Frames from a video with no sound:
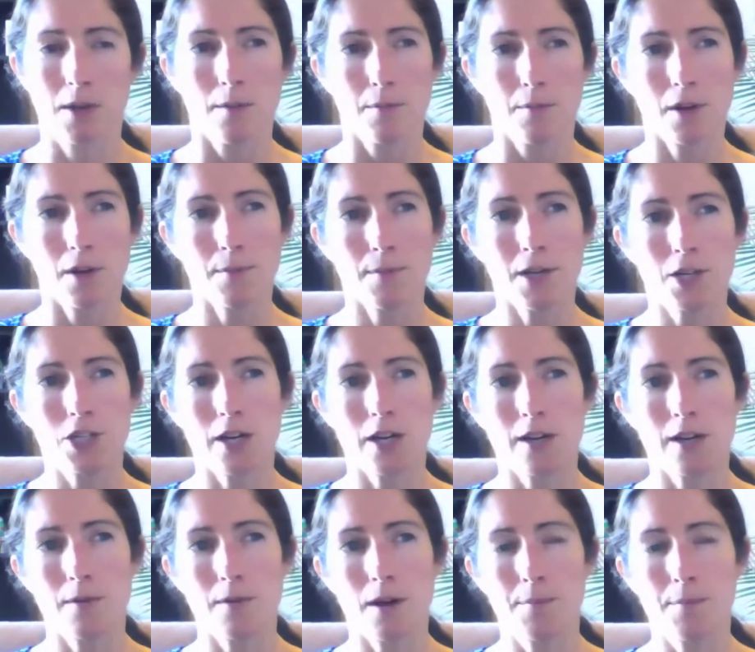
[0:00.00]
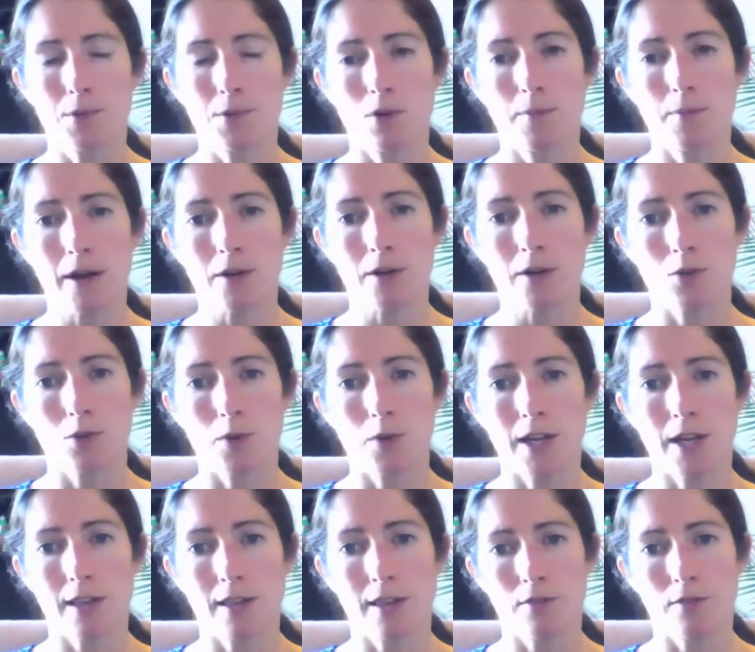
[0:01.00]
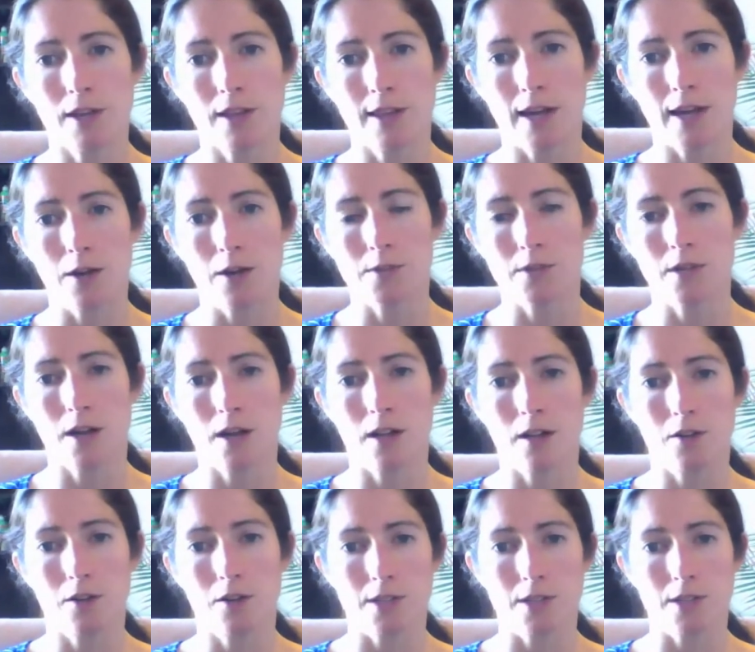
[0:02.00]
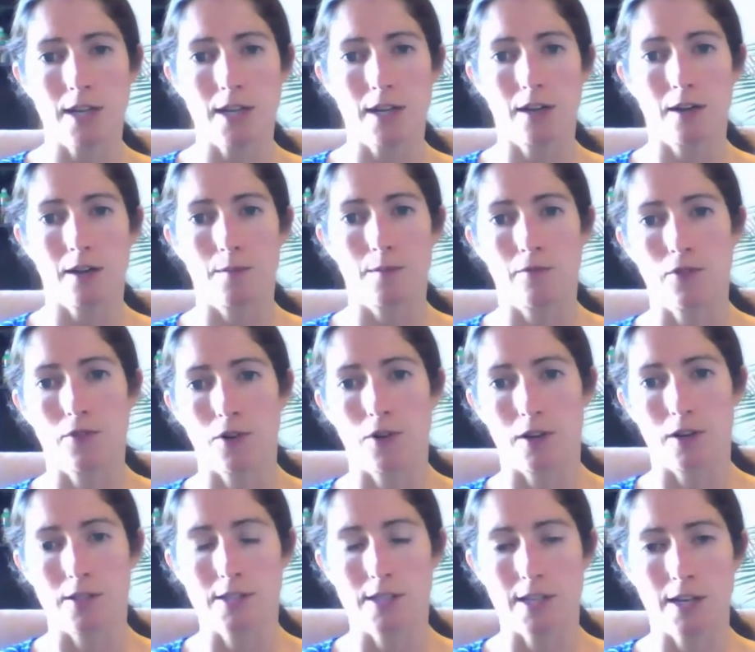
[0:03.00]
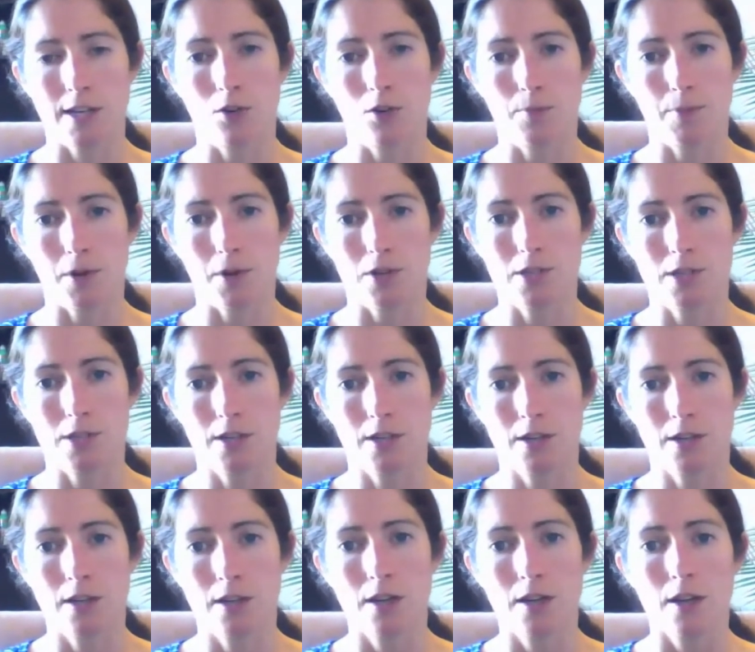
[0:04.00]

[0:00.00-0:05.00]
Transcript: pretty much any up to about twenty three thousand dollars in income for a single person,